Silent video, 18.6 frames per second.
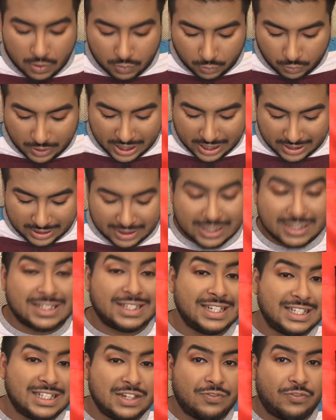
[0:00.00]
with
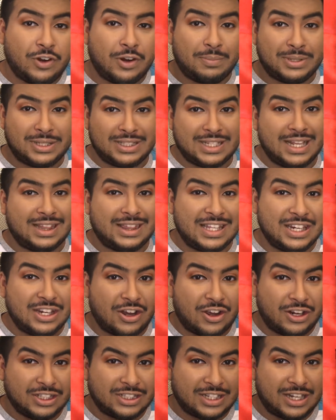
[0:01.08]
64% the
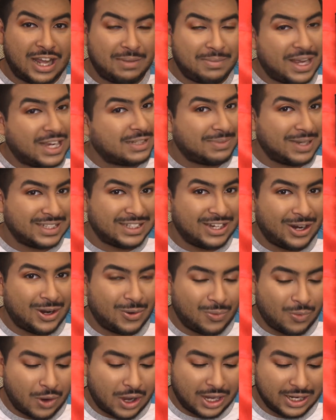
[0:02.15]
NARS Climax
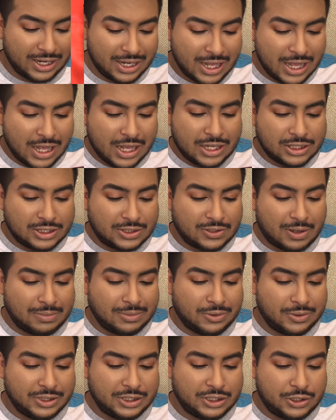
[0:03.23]
Mascara 1. So
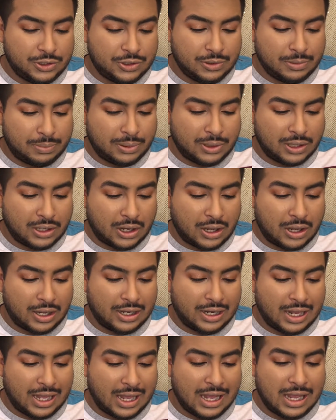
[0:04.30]
I'm going to put
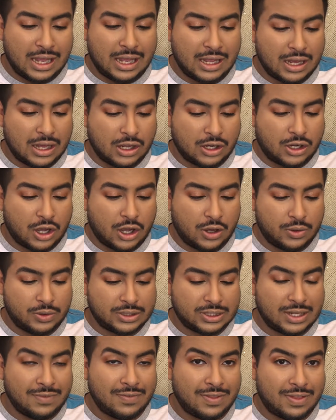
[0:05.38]
on a
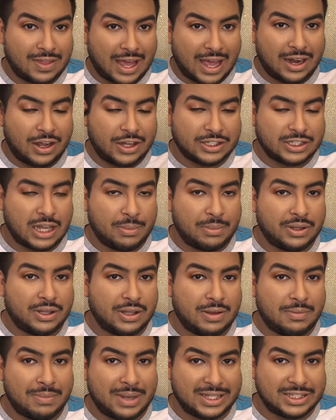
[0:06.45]
coat of that on top
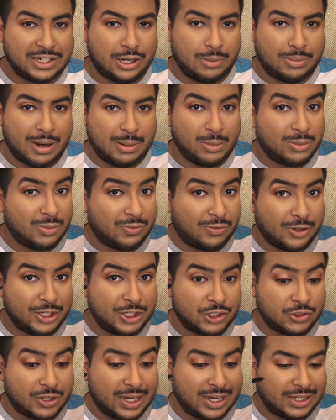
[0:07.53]
of the mascara primer
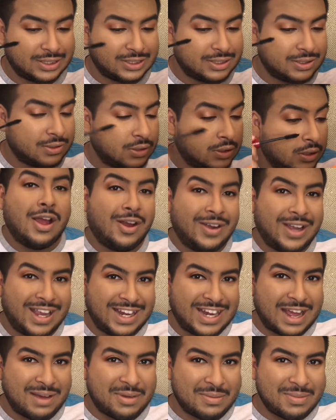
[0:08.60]
before it dries.
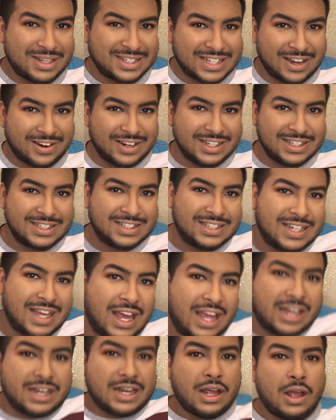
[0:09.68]
Okay, now my mascara is
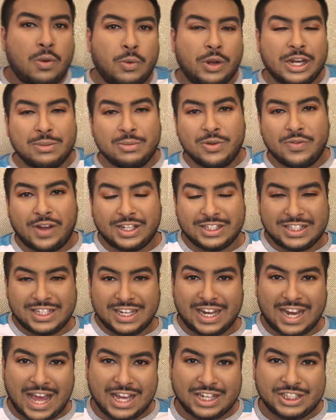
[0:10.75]
done. We're going to move on
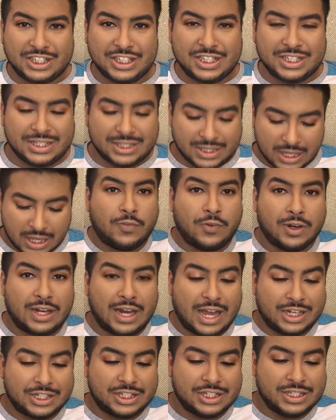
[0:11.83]
to lashes.
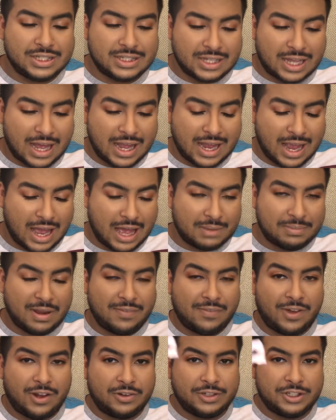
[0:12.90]
For lashes, I had
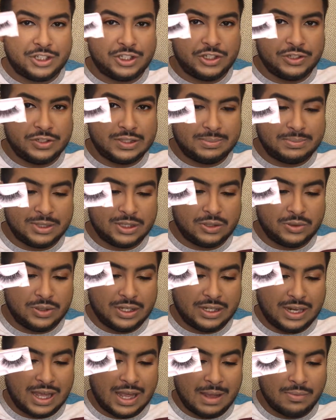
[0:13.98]
my followers choose
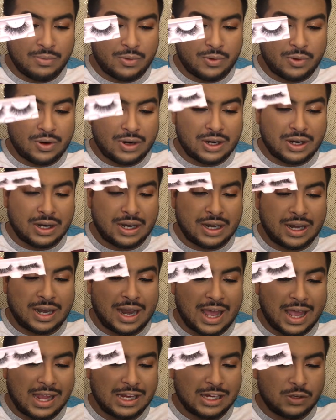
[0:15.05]
between a more
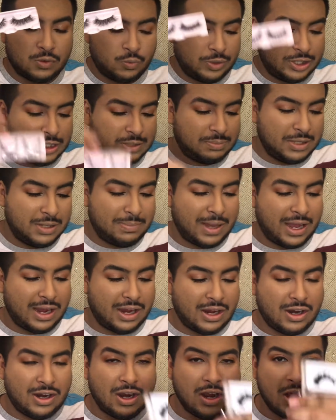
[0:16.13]
light wispy
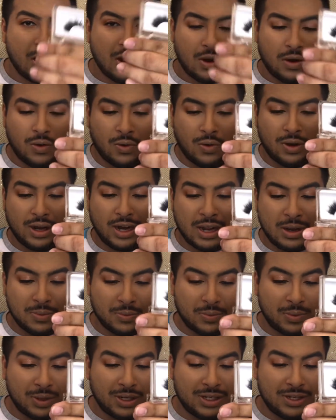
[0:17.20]
pair or
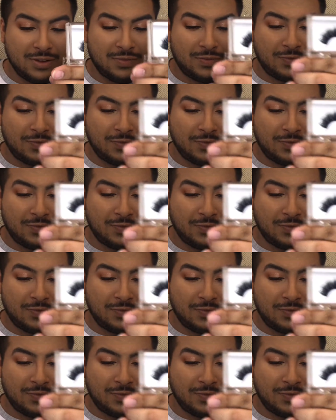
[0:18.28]
a really